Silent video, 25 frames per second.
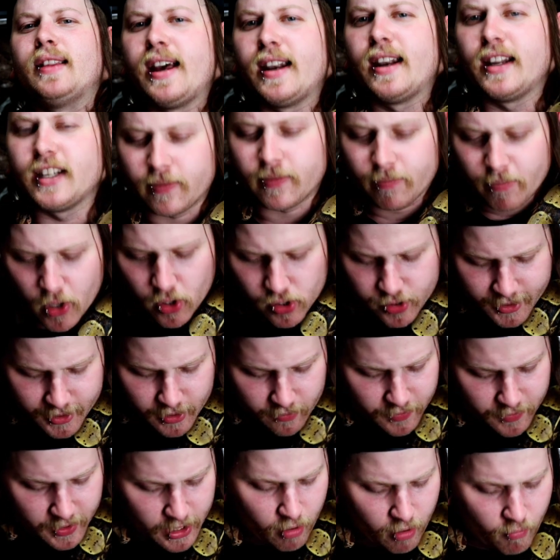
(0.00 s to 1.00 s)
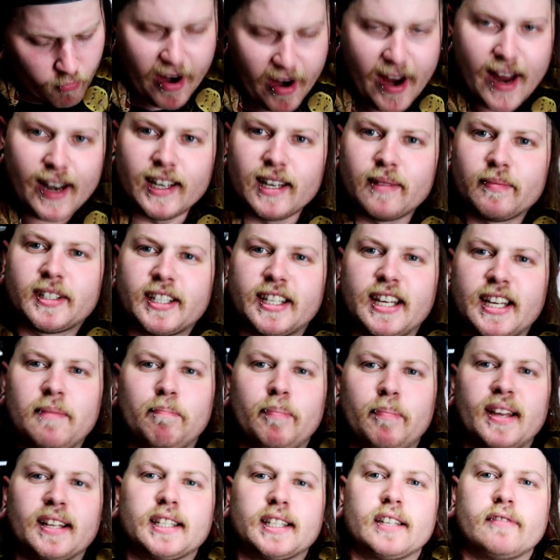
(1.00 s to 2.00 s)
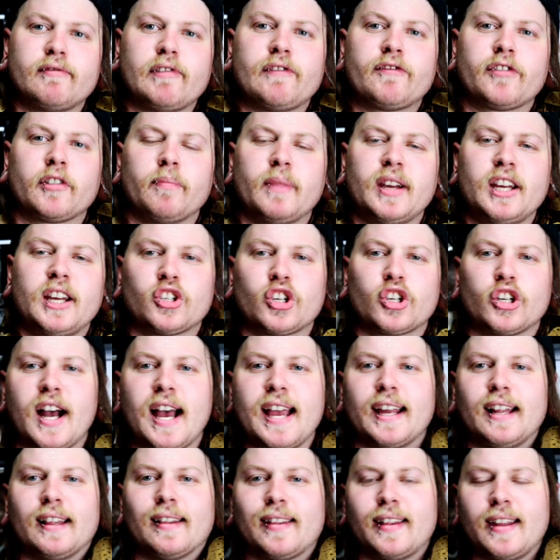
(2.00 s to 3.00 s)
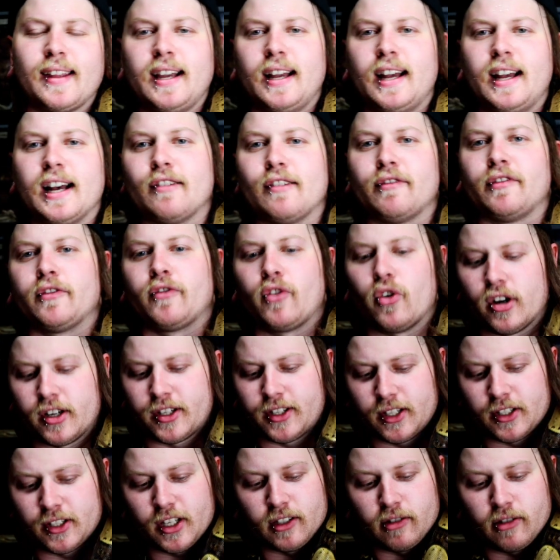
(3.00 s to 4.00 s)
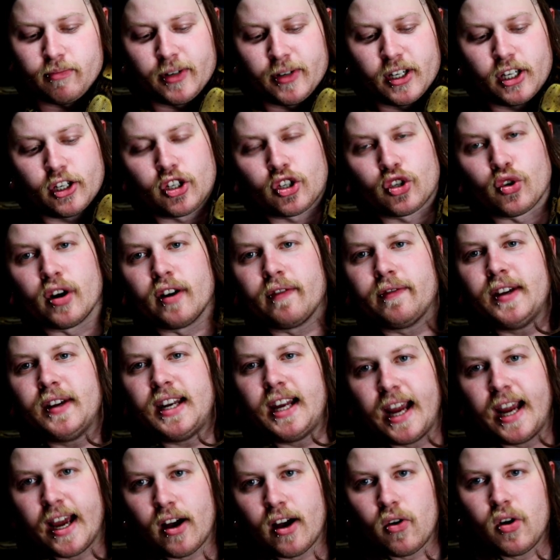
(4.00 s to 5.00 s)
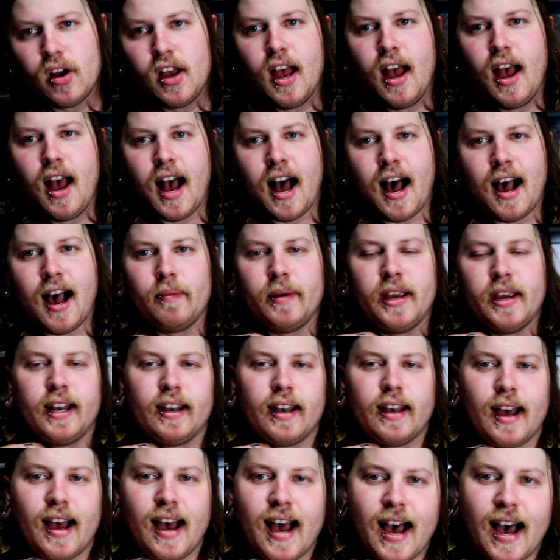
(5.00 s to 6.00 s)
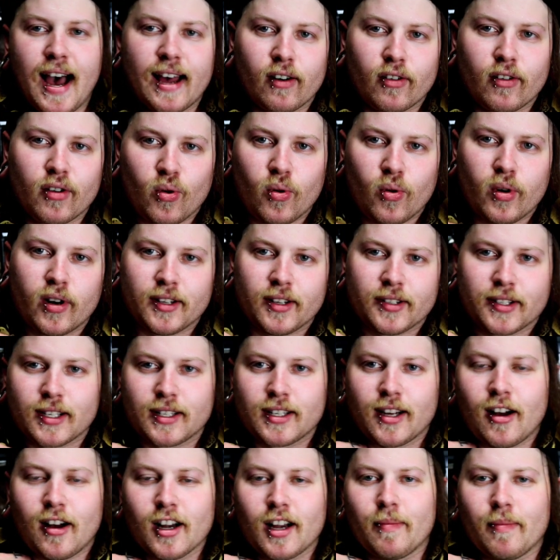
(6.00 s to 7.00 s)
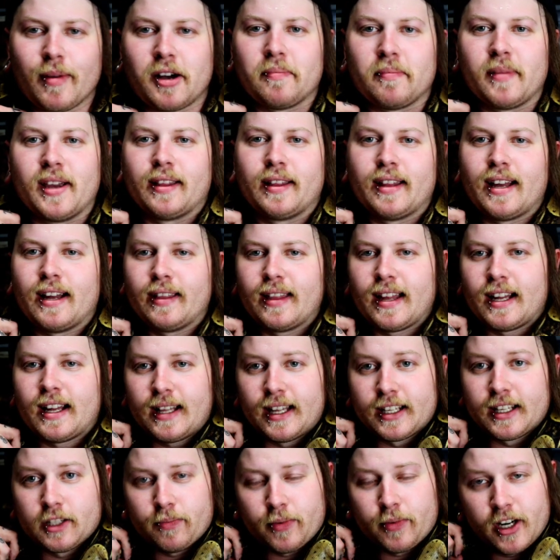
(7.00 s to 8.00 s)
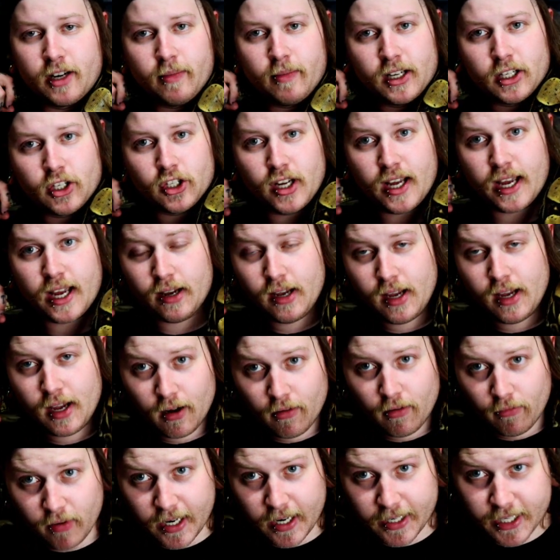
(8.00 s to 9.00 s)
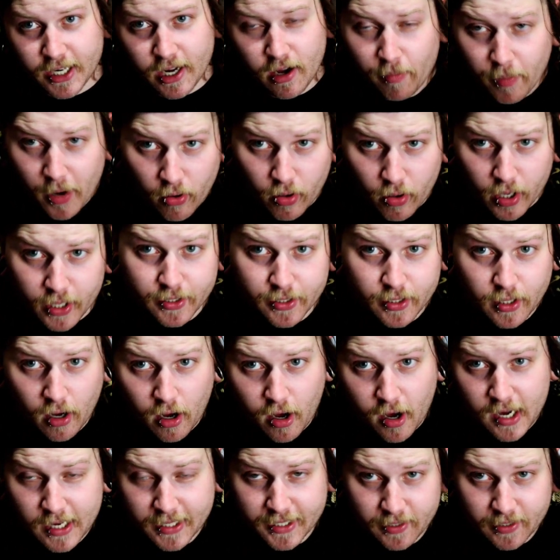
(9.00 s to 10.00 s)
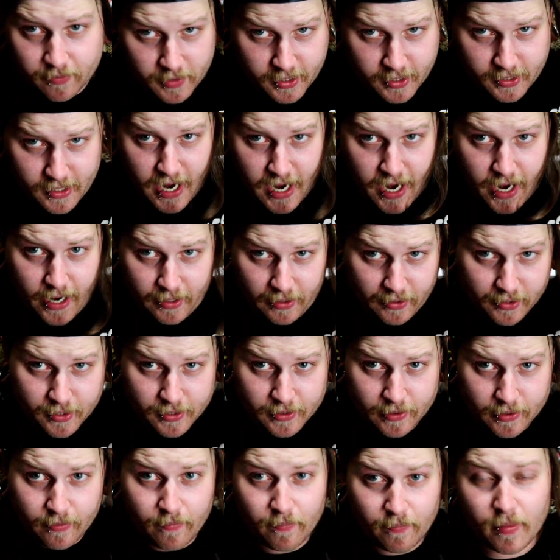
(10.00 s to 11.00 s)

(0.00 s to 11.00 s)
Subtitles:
that is most of the random tidbits of information I can think of. Of course, this is a pretty short video. I mean, I don't know what else to talk about, man. That's pretty much it. Red-tailed boas, awesome snakes.